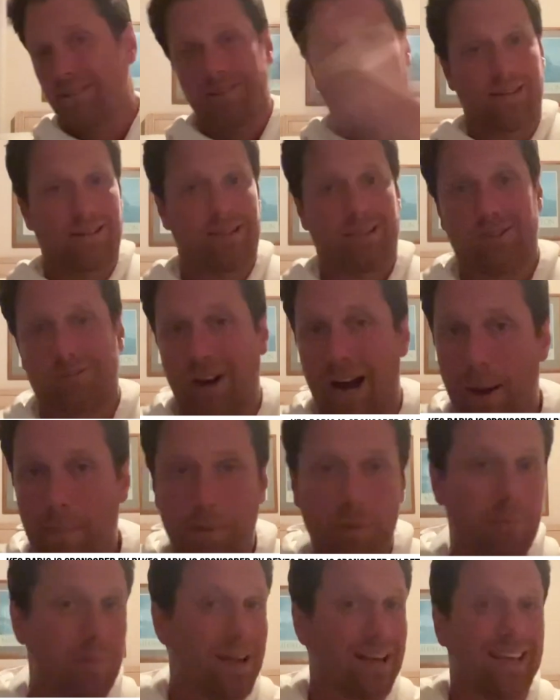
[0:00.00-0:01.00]
you scrap
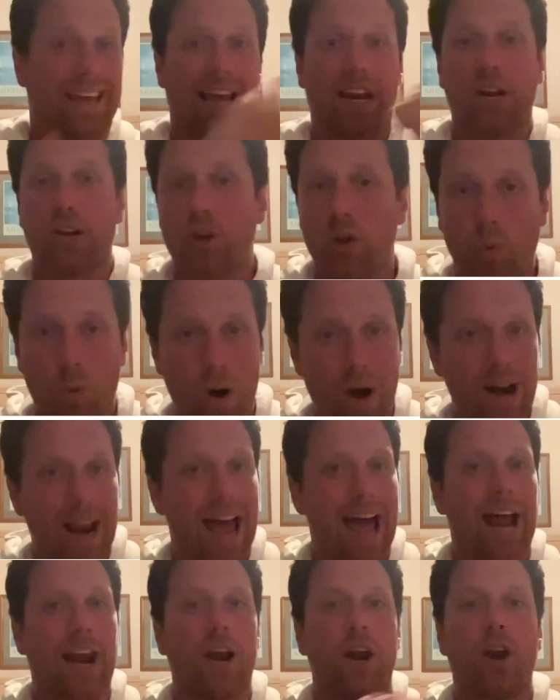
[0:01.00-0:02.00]
them, get a new one
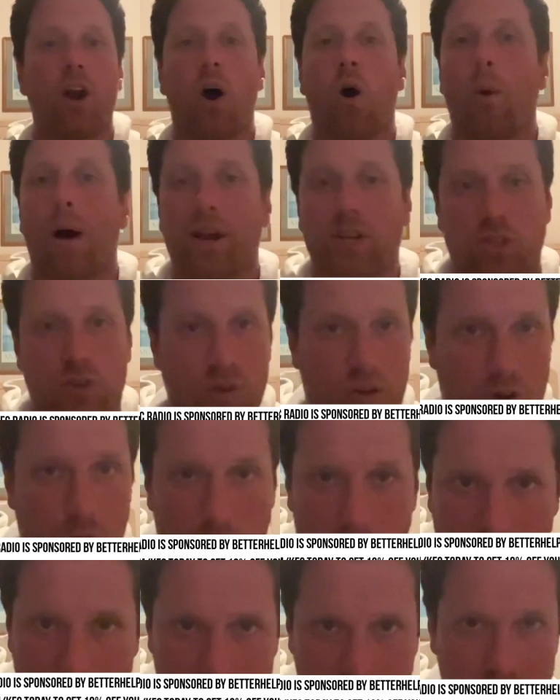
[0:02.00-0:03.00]
at no extra
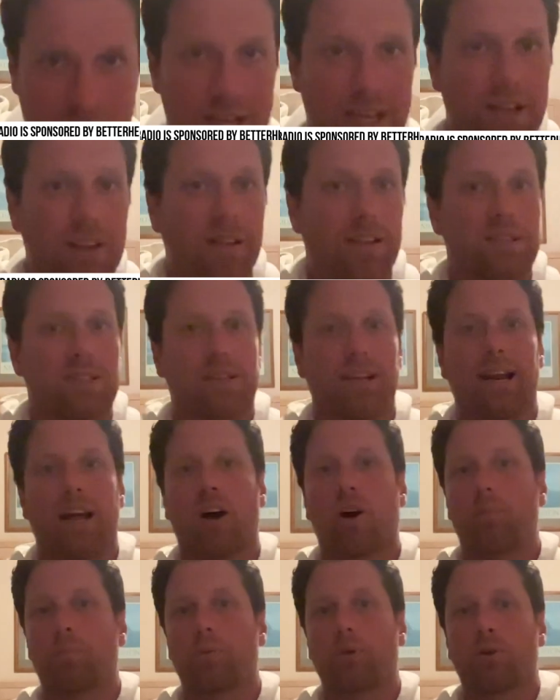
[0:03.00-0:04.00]
cost. This can
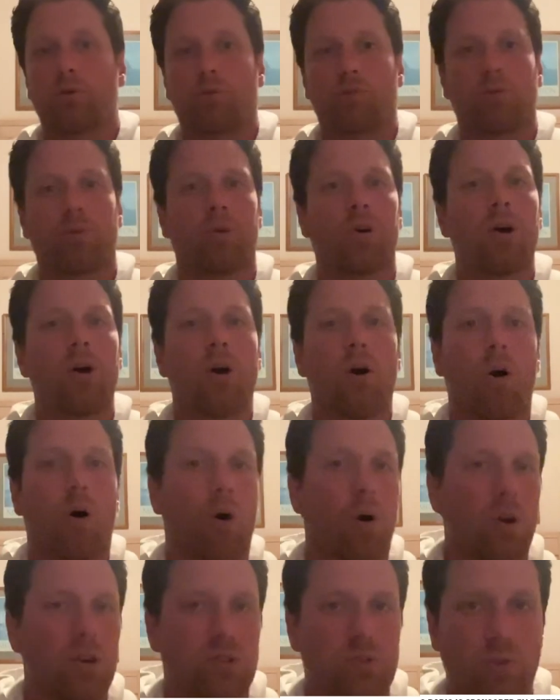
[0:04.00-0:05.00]
help you through
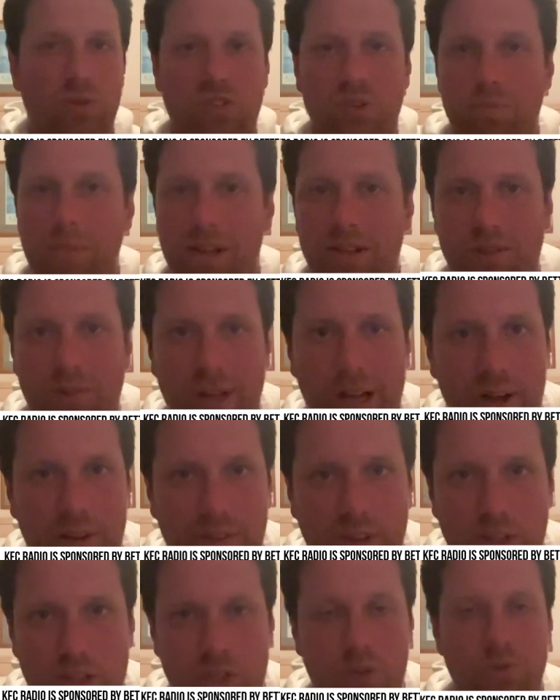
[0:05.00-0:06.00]
all sorts of mental health
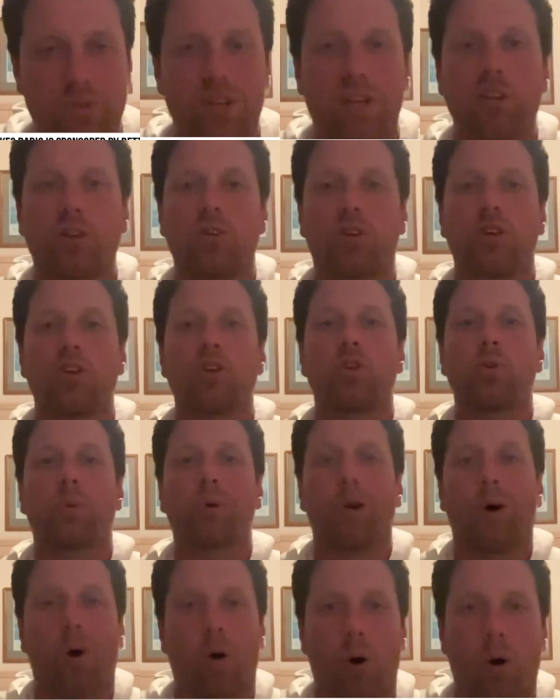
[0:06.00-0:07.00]
issues, and you can do
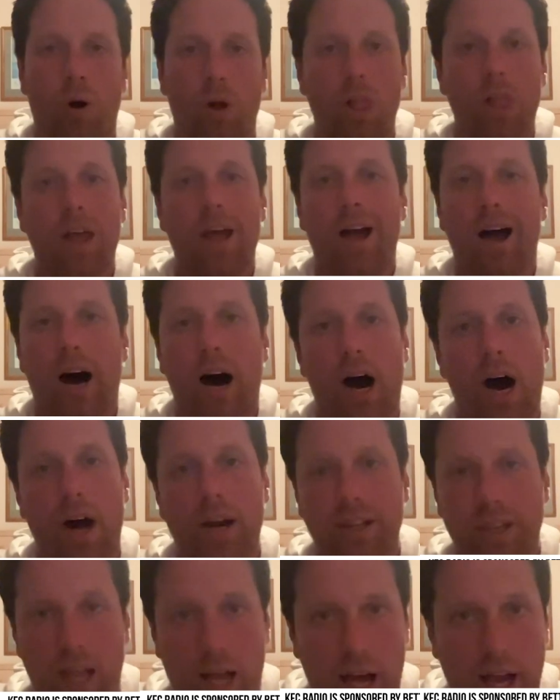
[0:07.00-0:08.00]
it all
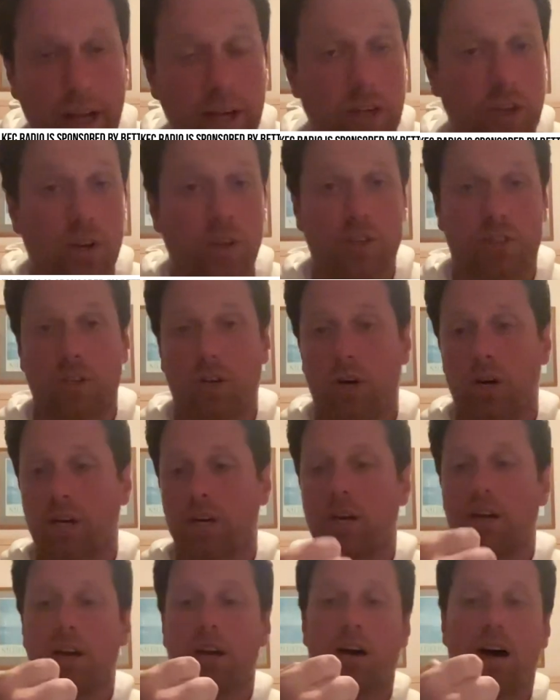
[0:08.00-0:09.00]
online. You can
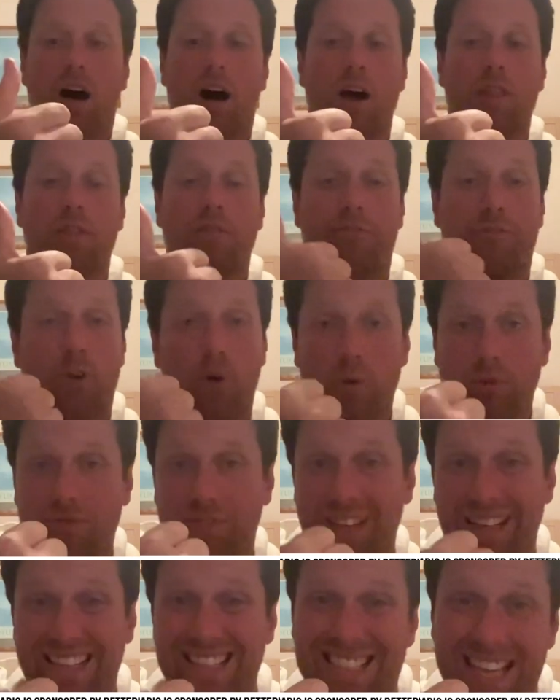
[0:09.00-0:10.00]
talk on the phone
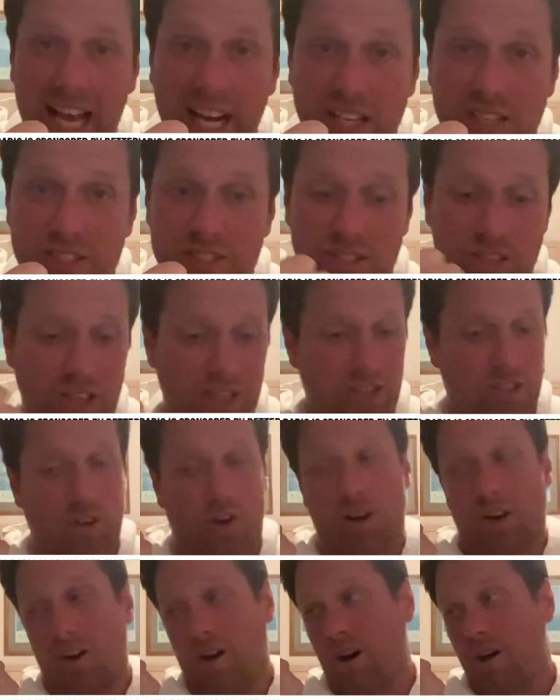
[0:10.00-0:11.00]
via text. You can
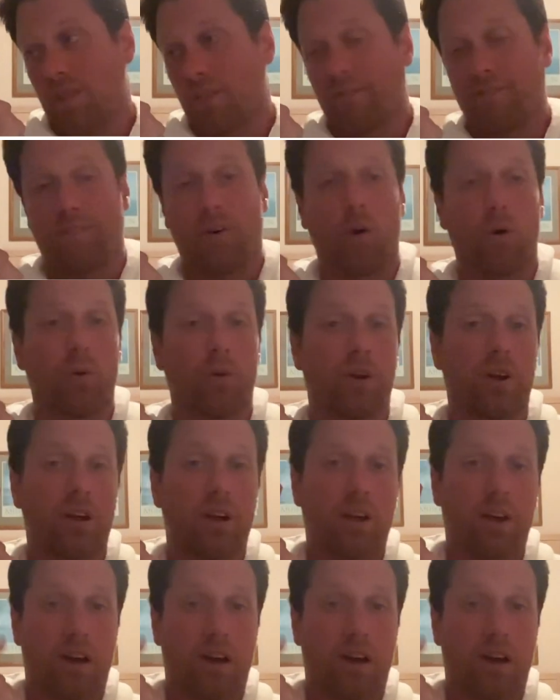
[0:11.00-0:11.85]
talk on the phone